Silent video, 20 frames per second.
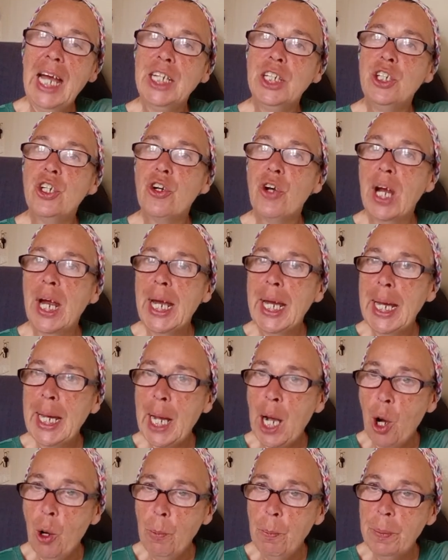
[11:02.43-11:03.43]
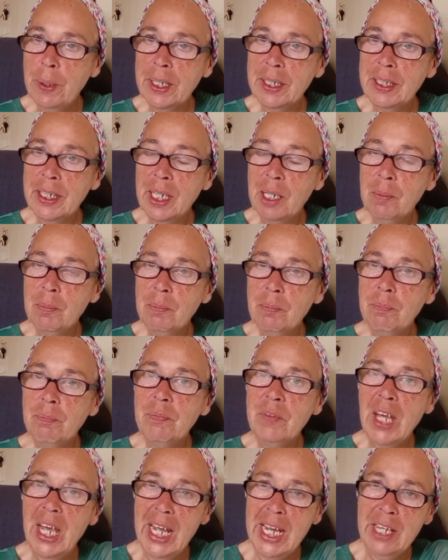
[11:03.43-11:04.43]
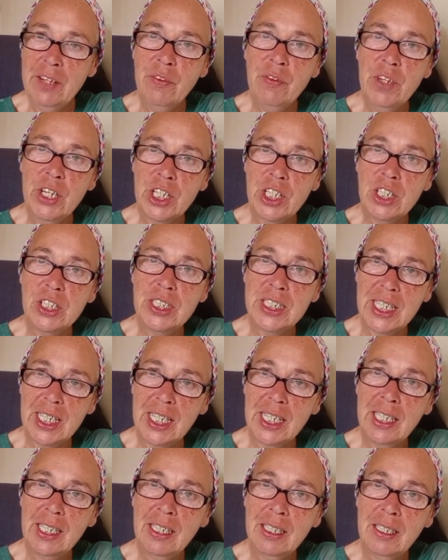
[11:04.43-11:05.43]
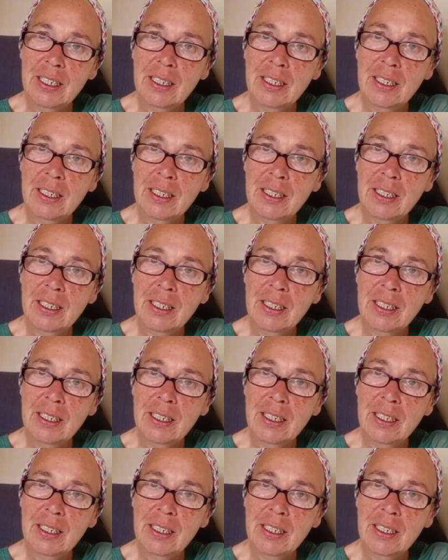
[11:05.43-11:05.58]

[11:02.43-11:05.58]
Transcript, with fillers: and you're helping them in their day